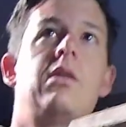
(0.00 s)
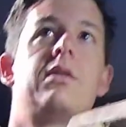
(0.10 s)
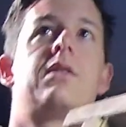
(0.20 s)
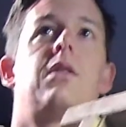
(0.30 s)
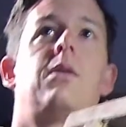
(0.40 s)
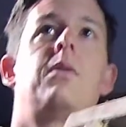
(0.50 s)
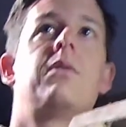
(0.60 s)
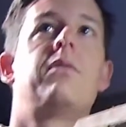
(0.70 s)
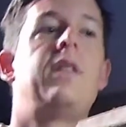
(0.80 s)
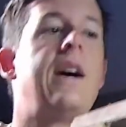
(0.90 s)
So
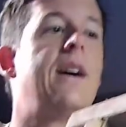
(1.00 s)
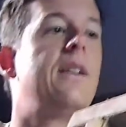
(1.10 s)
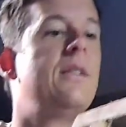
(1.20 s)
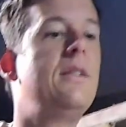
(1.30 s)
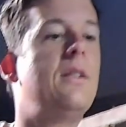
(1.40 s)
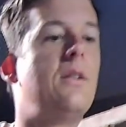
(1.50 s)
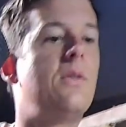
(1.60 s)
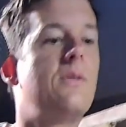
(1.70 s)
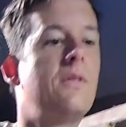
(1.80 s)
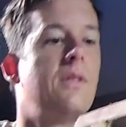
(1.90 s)
that,
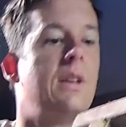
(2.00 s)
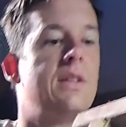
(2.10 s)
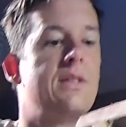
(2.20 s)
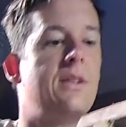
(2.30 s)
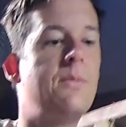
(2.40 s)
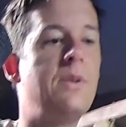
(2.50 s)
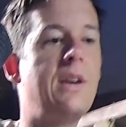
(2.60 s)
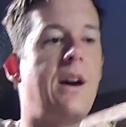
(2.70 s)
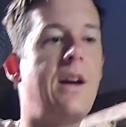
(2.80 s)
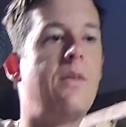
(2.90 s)
is going to be
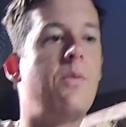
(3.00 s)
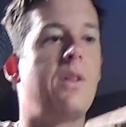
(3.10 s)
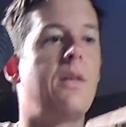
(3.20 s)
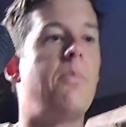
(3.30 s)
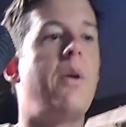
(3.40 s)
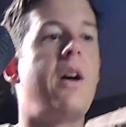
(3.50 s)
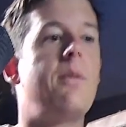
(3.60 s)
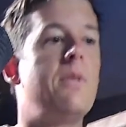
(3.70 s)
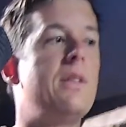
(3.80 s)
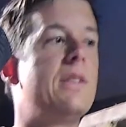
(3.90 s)
kind of what the
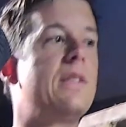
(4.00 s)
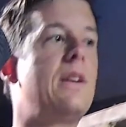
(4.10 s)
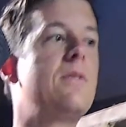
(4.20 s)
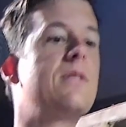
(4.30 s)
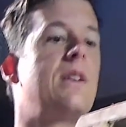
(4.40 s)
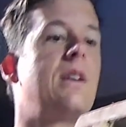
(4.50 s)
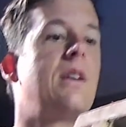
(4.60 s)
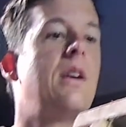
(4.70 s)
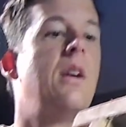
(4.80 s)
bottom of this sounds like.